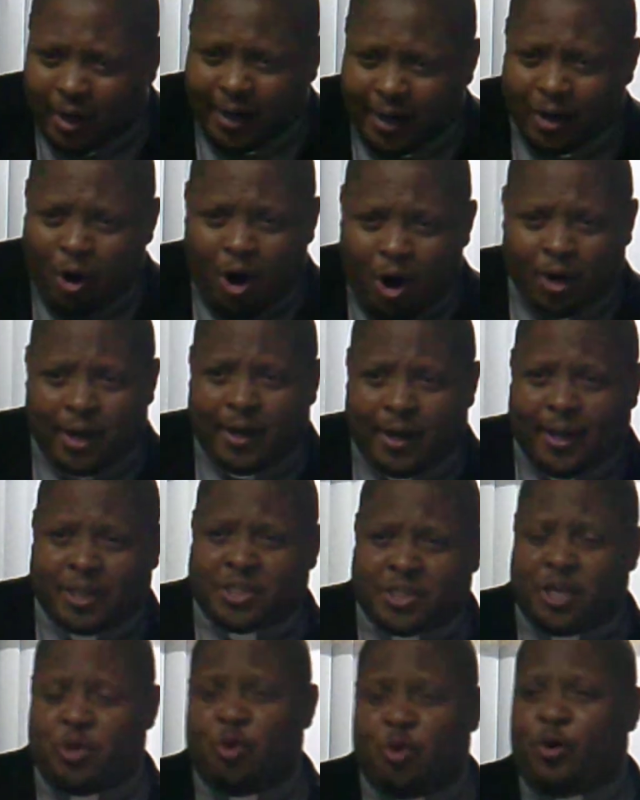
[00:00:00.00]
and all of
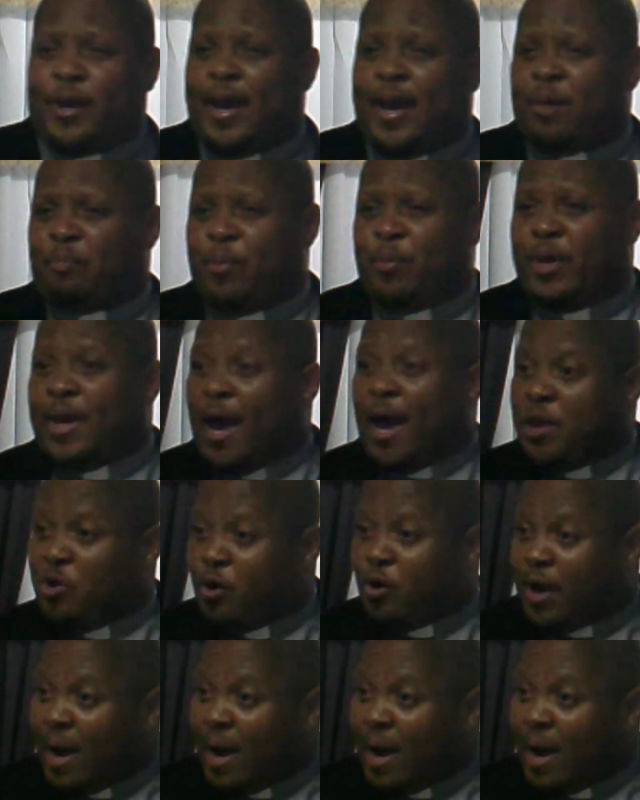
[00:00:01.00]
this, and you kept me. Now you